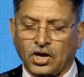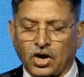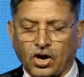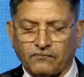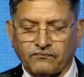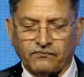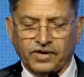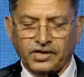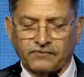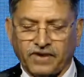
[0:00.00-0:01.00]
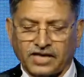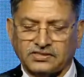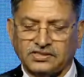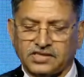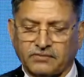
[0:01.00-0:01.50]
of where
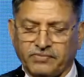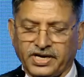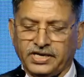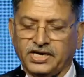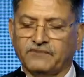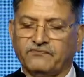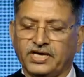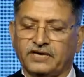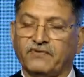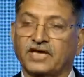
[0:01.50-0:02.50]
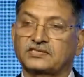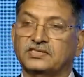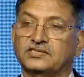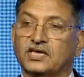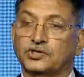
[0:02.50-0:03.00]
vaccines are made and where
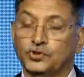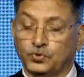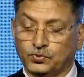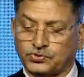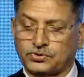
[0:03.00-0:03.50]
vaccines are used.